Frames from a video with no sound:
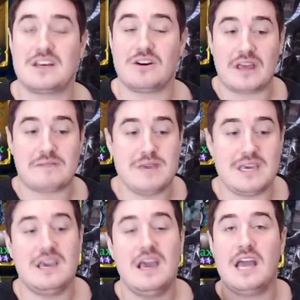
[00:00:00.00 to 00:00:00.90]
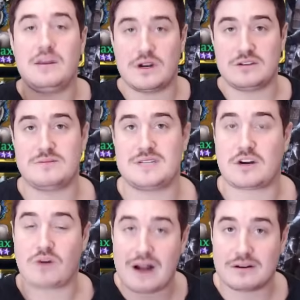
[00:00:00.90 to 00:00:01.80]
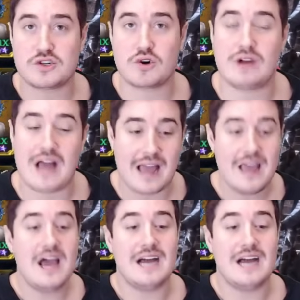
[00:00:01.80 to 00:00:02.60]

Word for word: say you're like me and you want to use him as a crowd control guy,